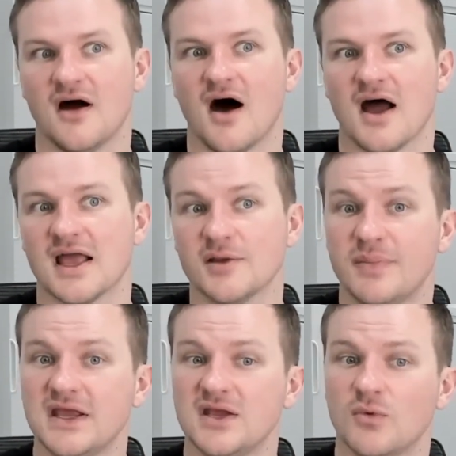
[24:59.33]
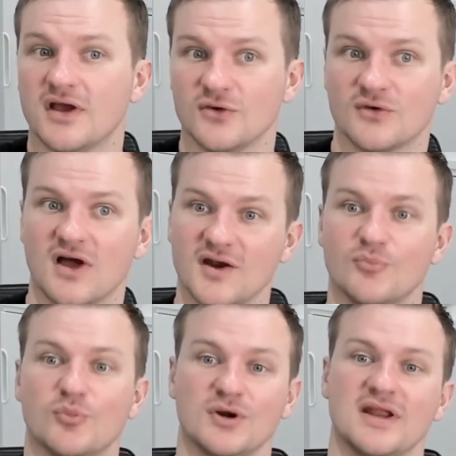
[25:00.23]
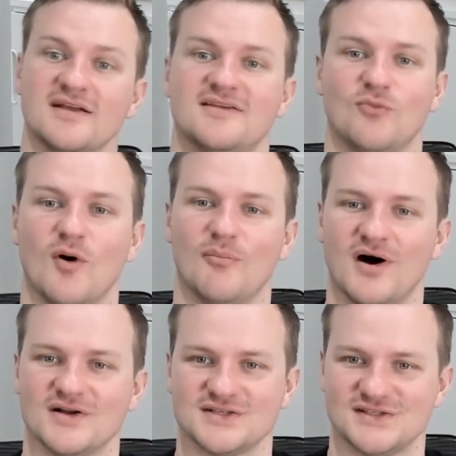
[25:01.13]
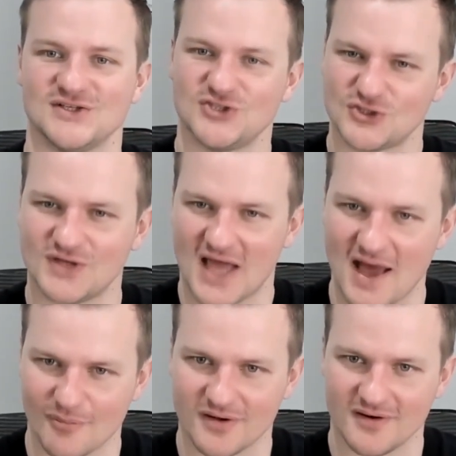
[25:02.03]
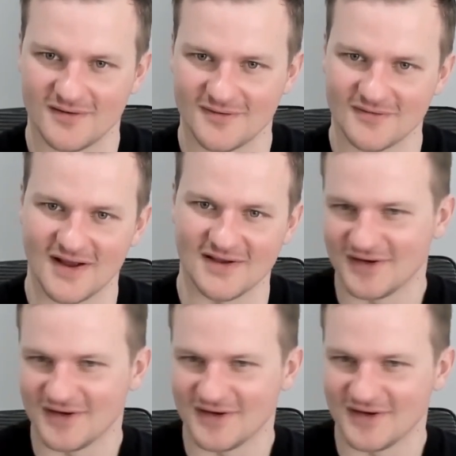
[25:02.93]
IAP, you kind of predict what purchases should happen, right?